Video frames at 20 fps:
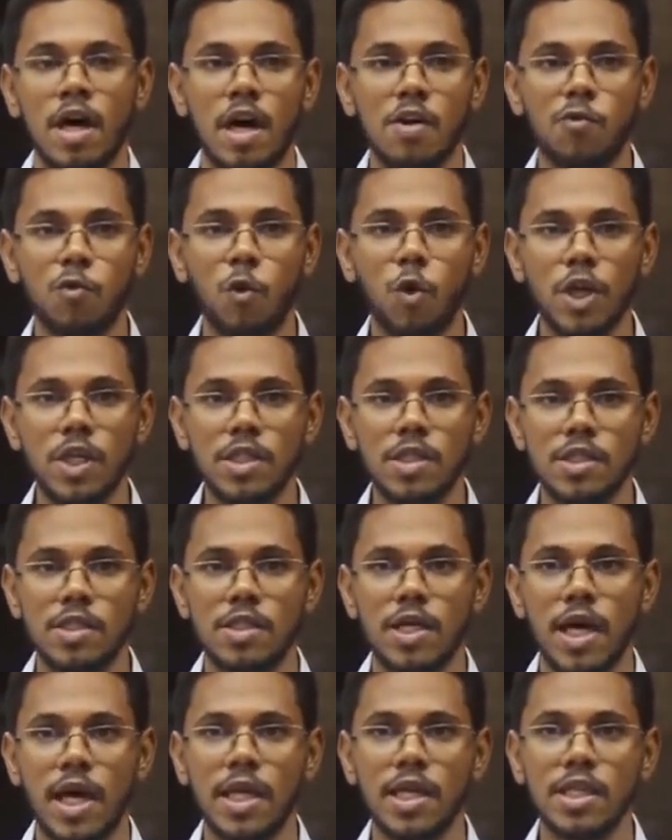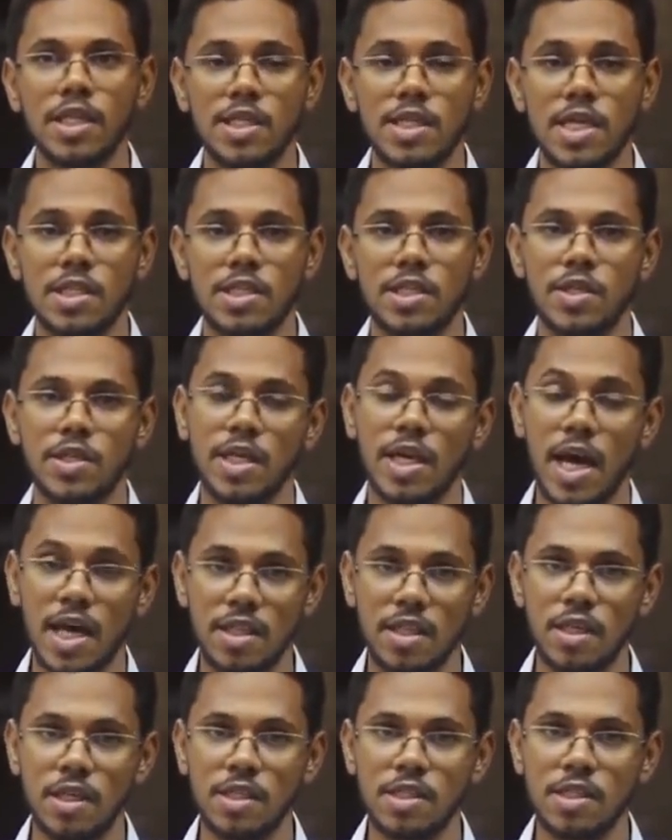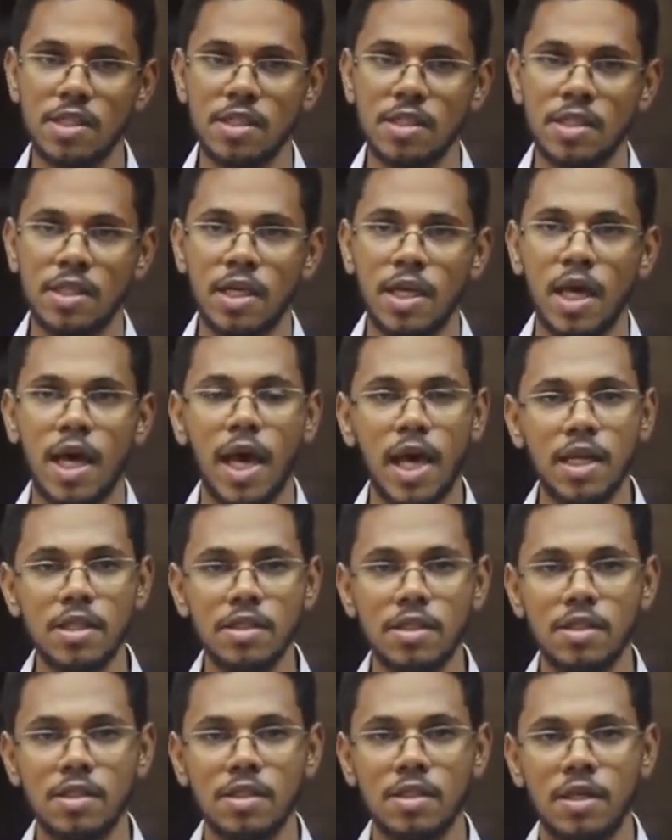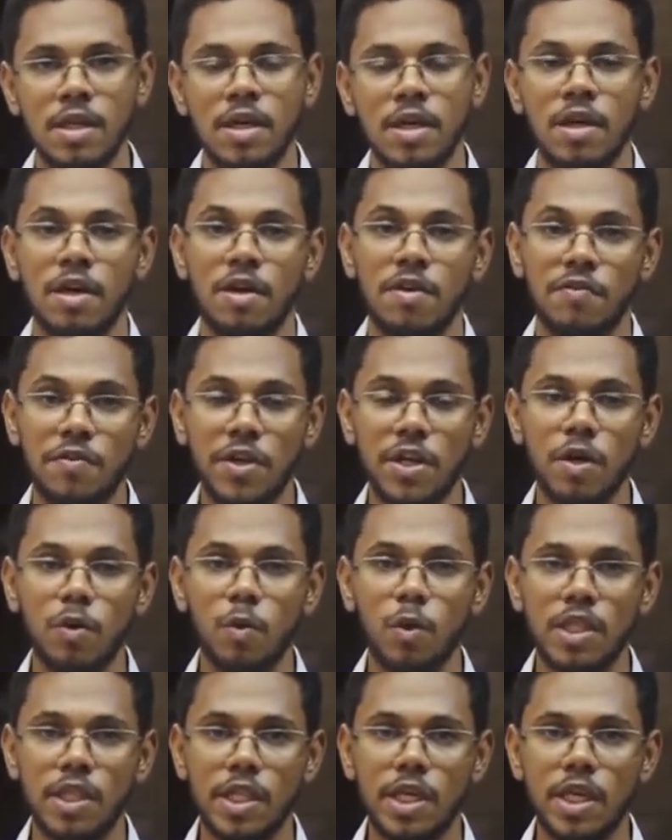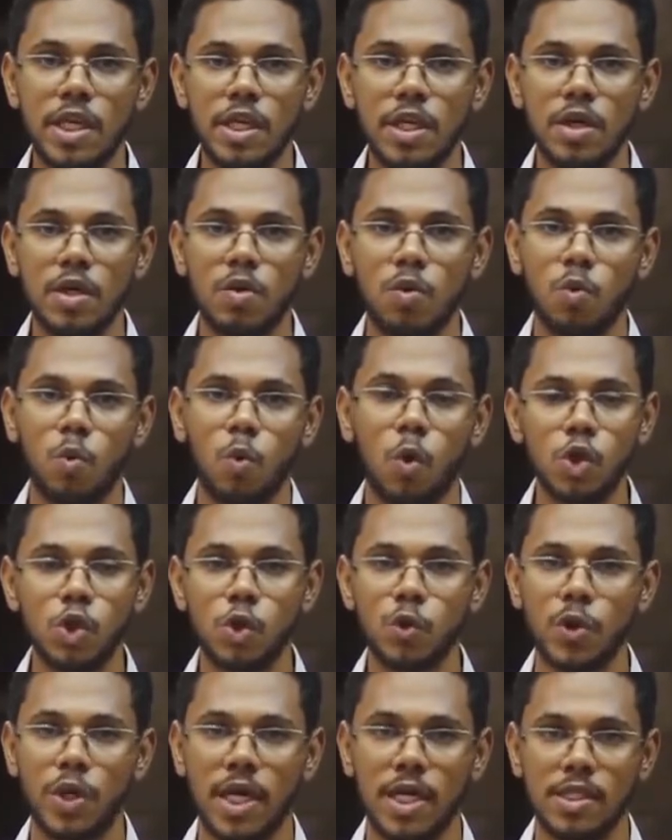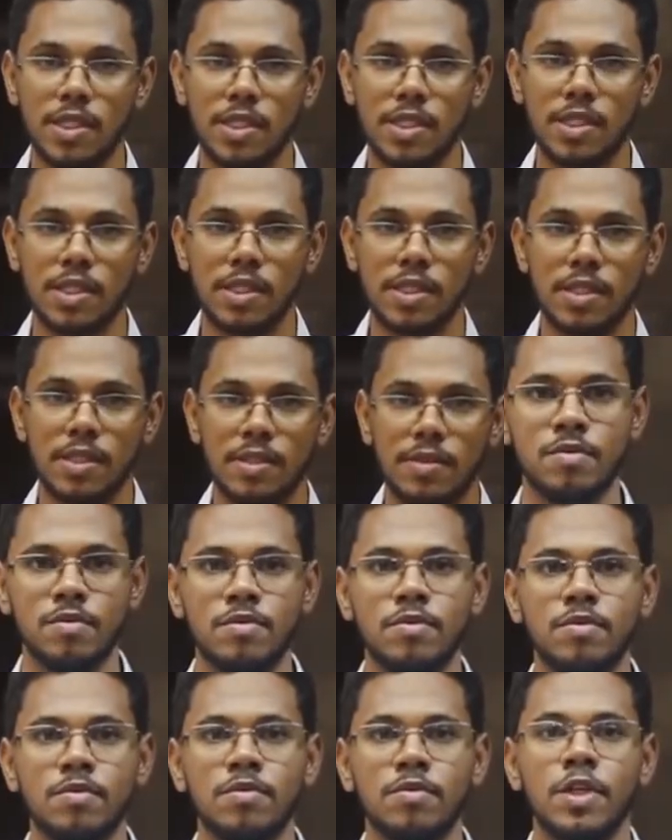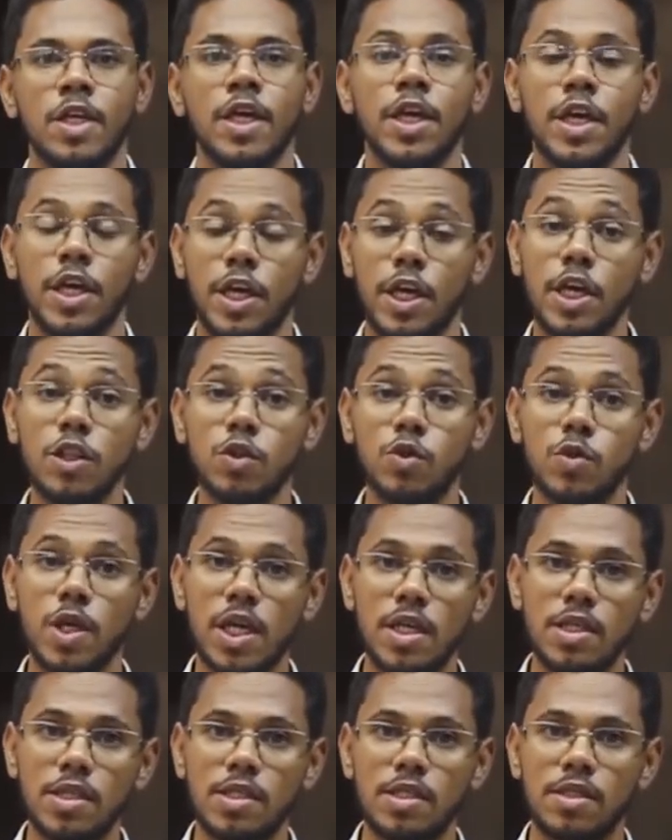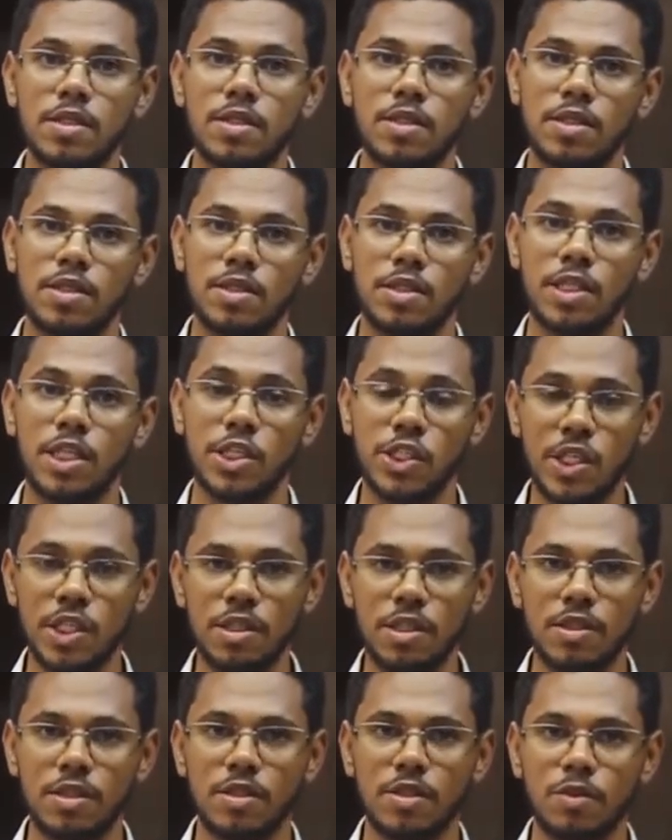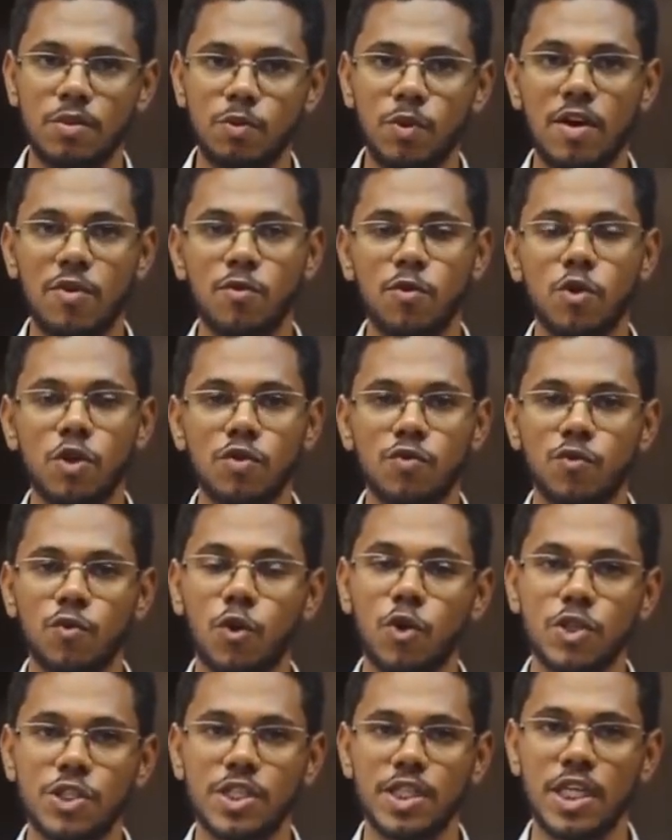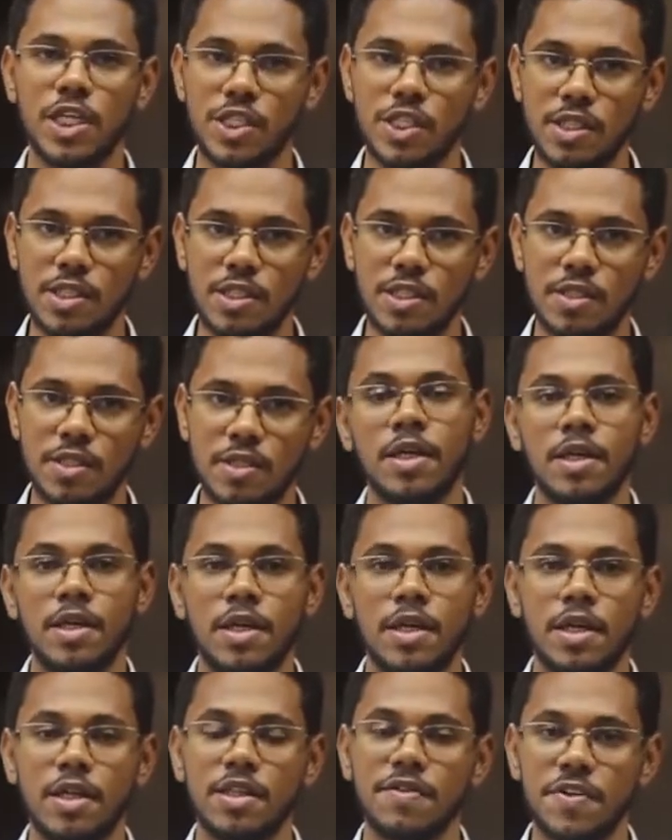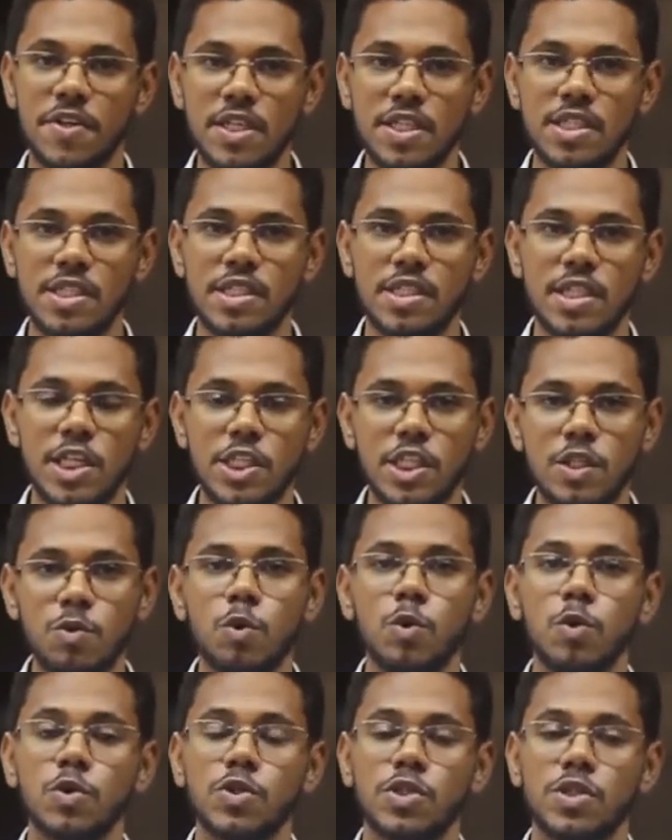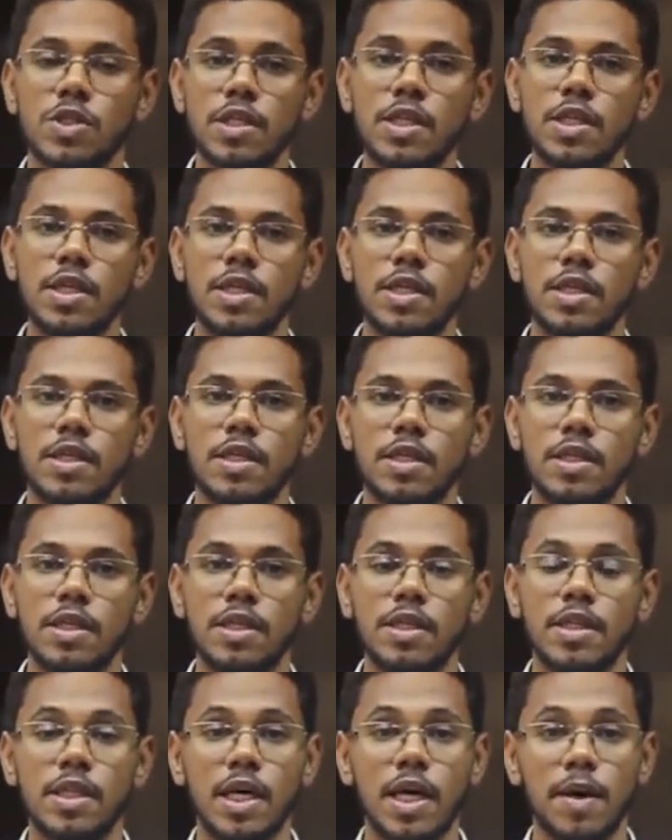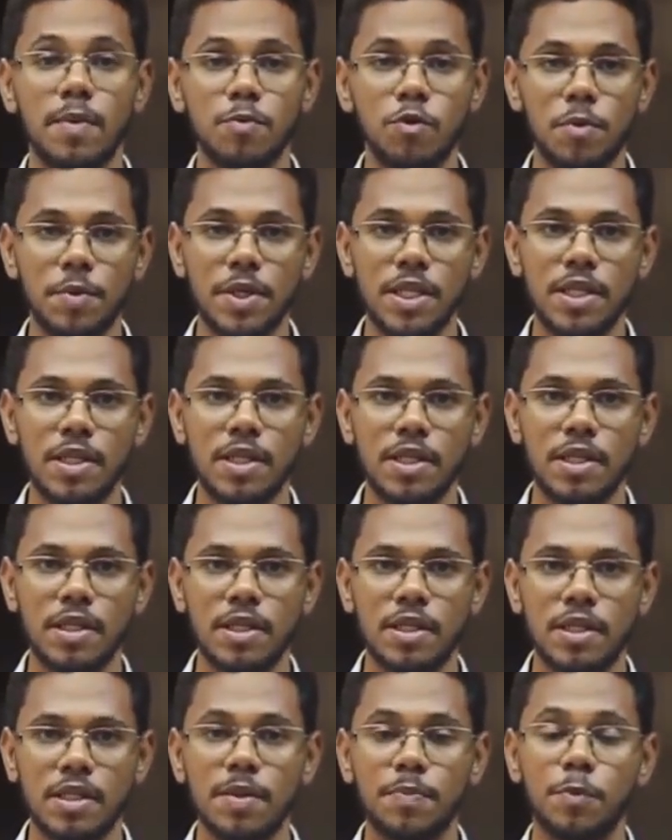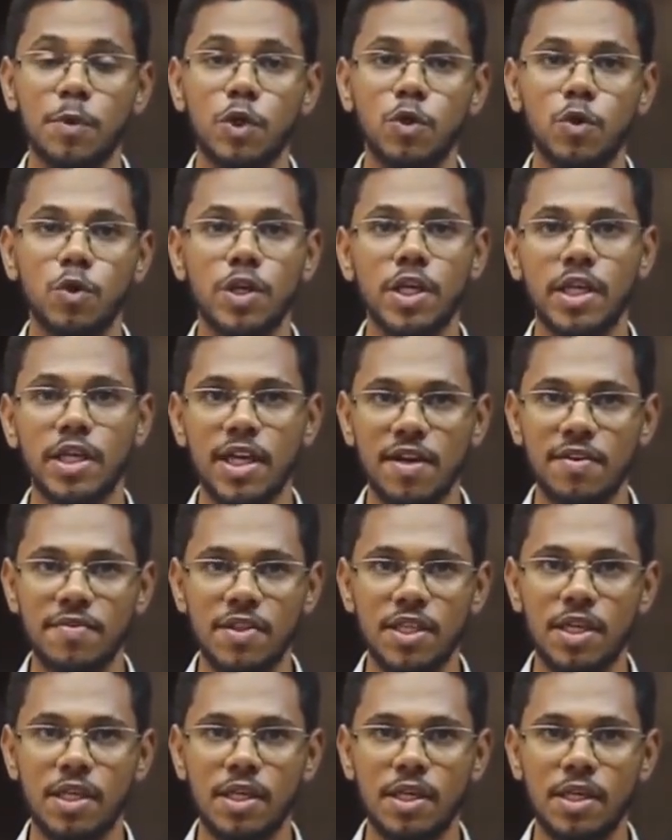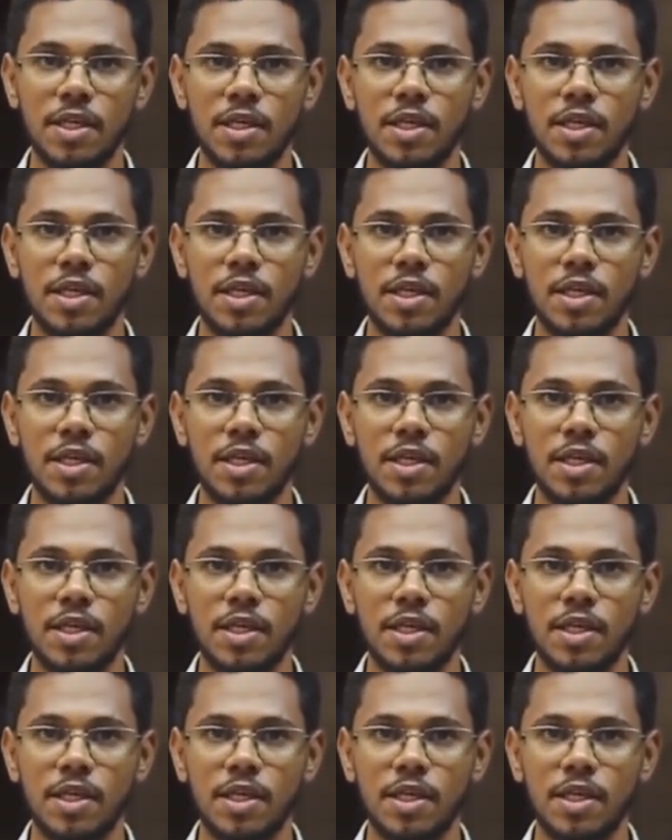avoid unnecessary gatherings, and frequently wash your hands. In today's session, we have got 4 stations. In the first station, we will study the abdomen, the peritoneal cavity,